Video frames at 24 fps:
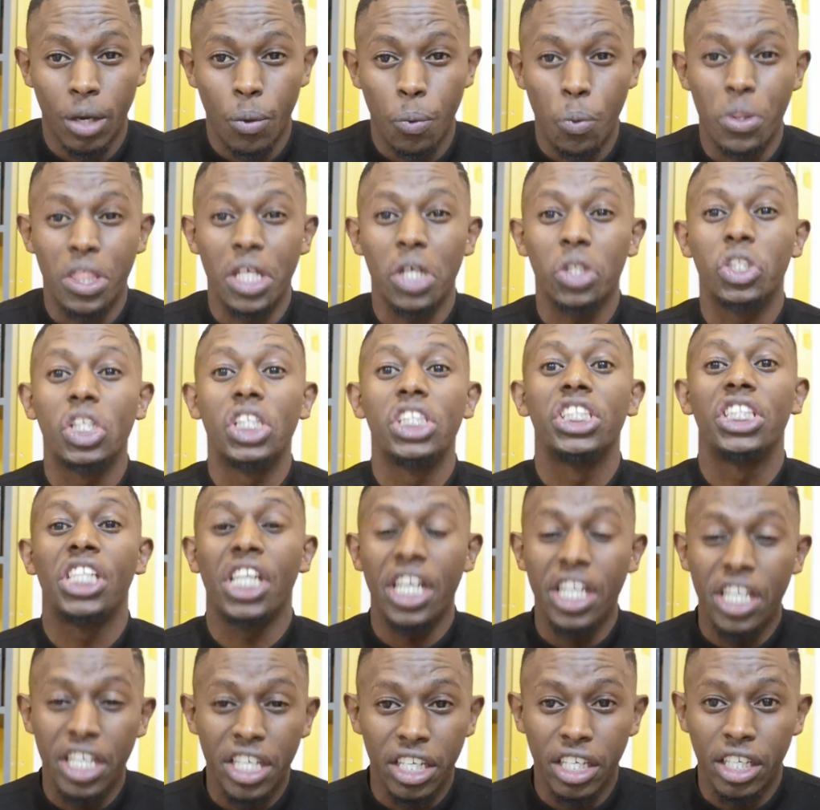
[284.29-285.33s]
without
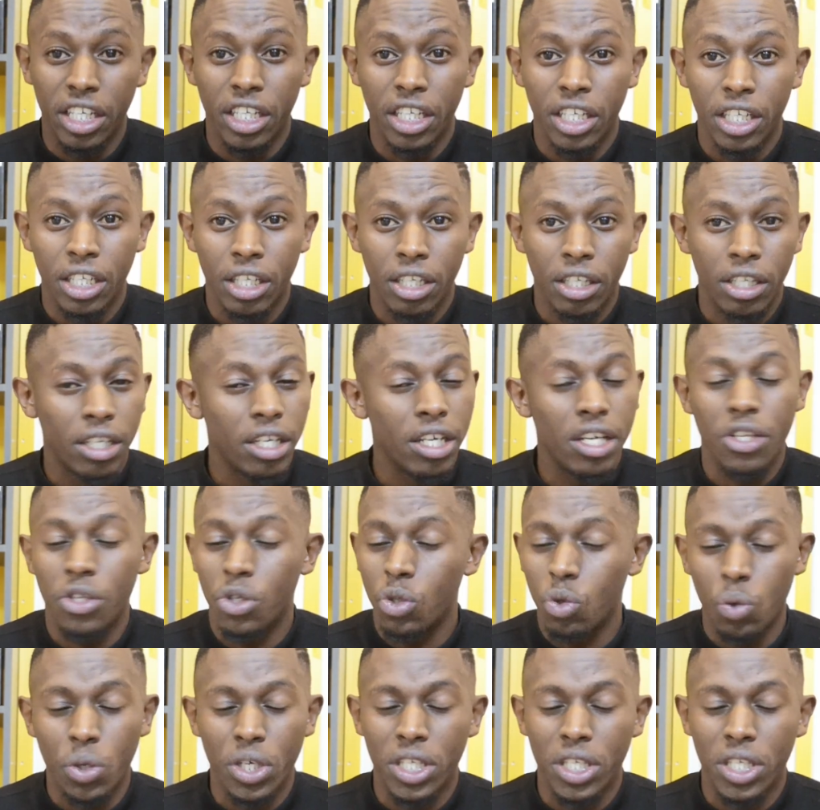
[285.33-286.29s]
training is